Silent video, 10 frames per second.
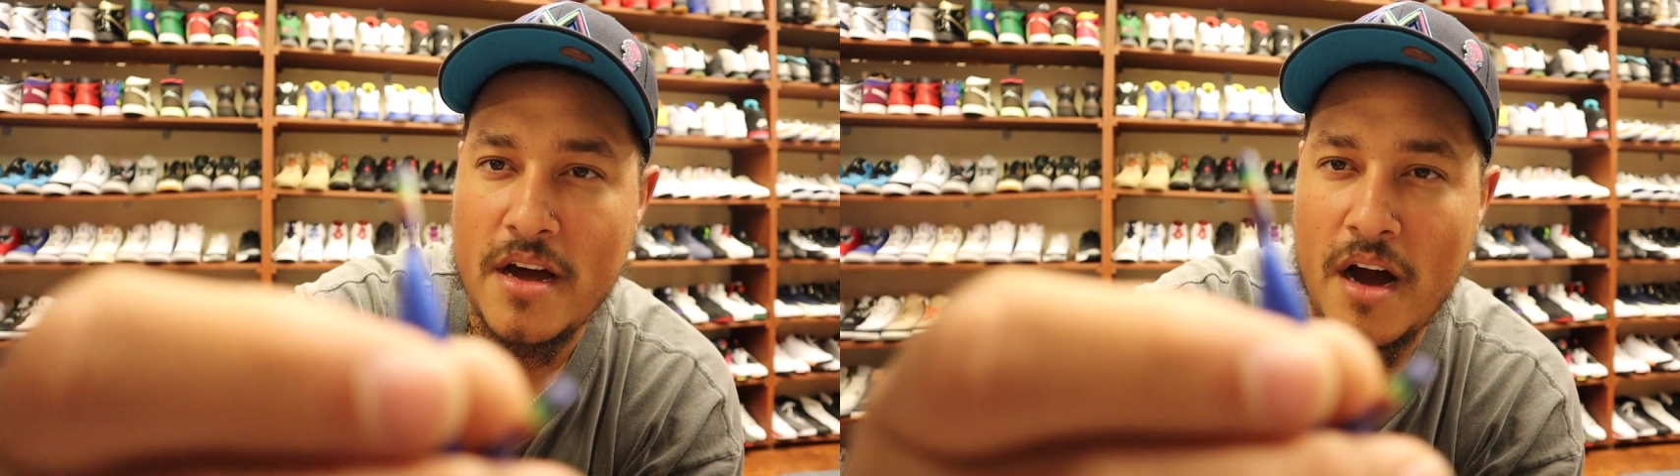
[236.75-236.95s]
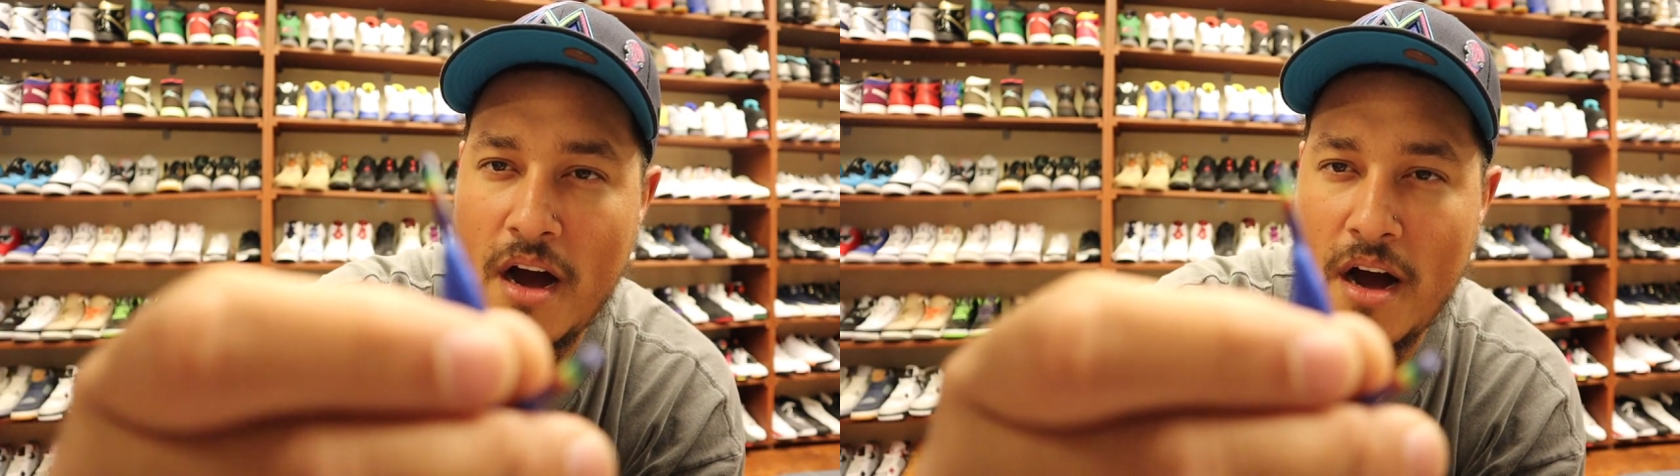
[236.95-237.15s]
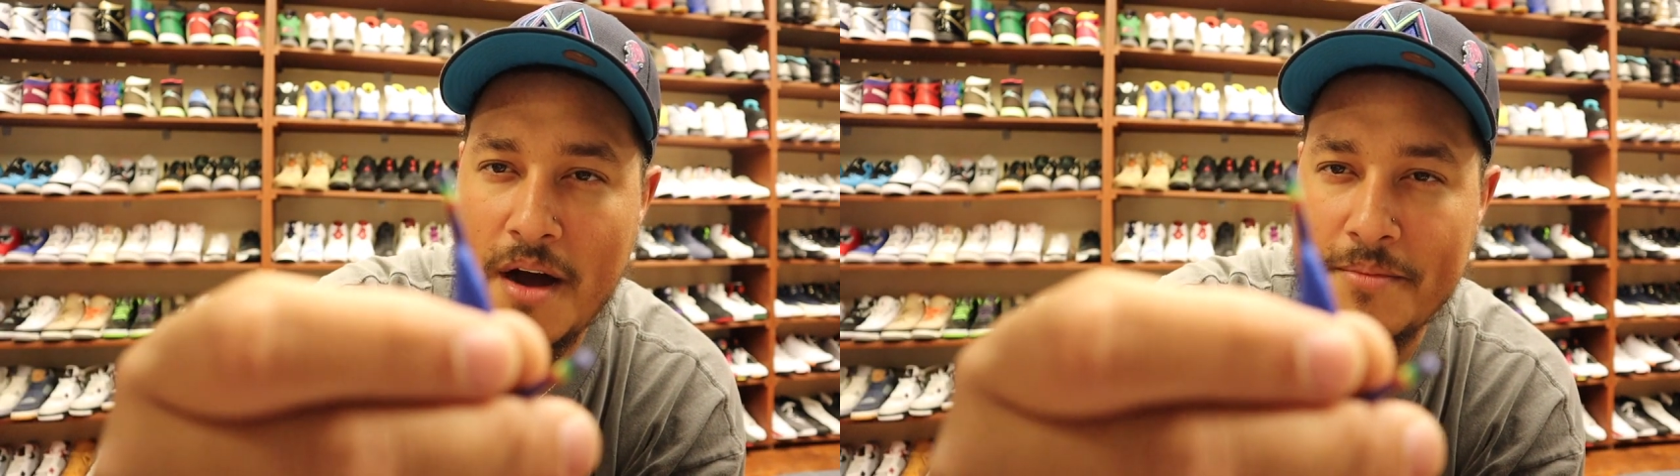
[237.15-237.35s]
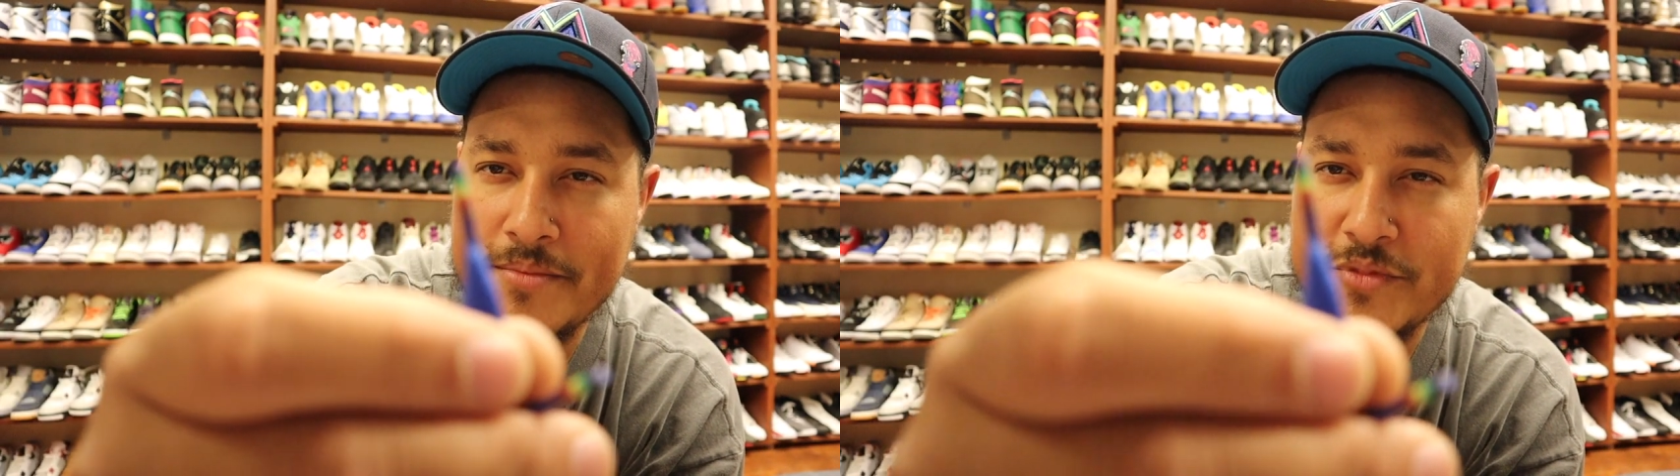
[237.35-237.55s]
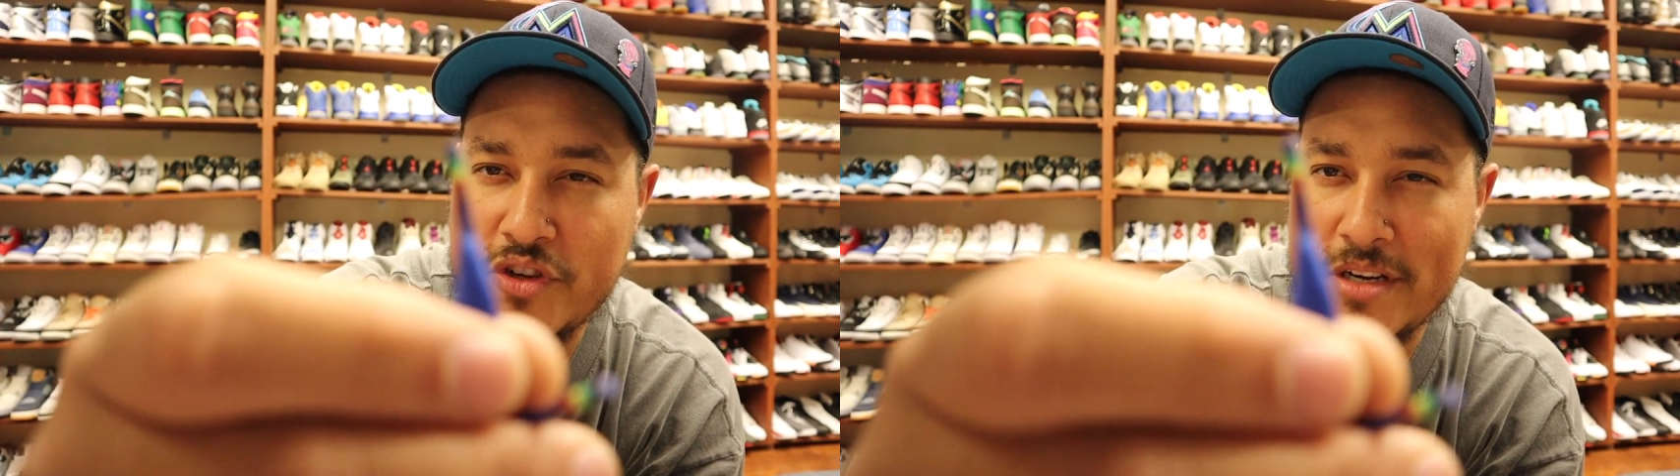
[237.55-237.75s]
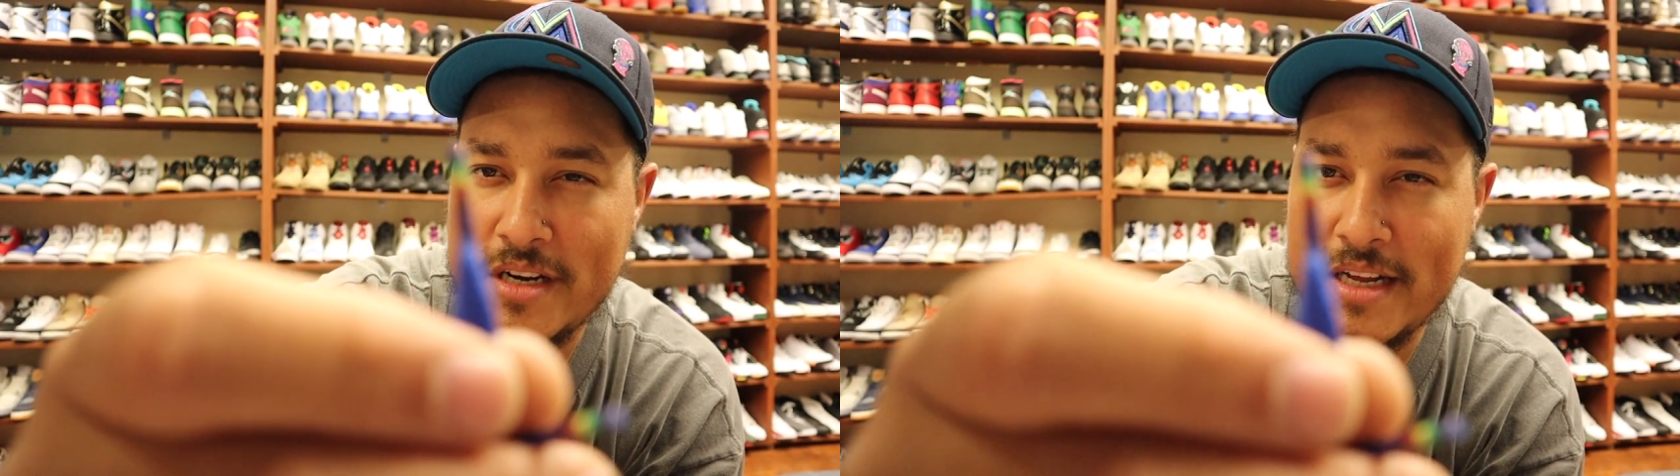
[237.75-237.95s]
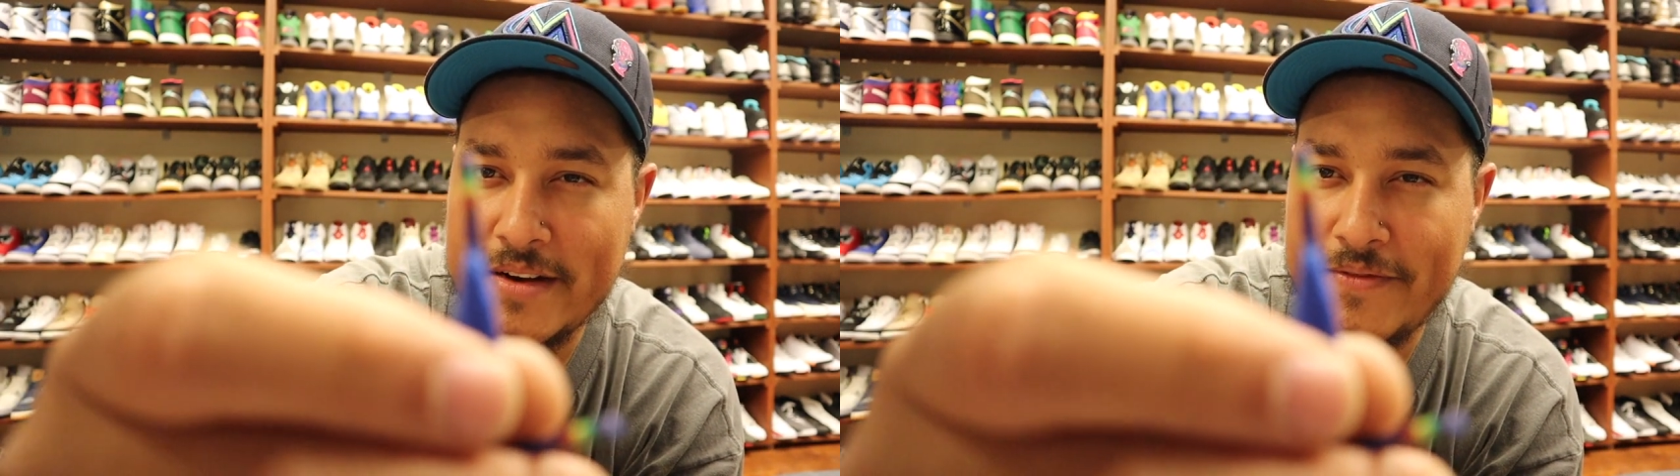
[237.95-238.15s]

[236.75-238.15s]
um trying to let it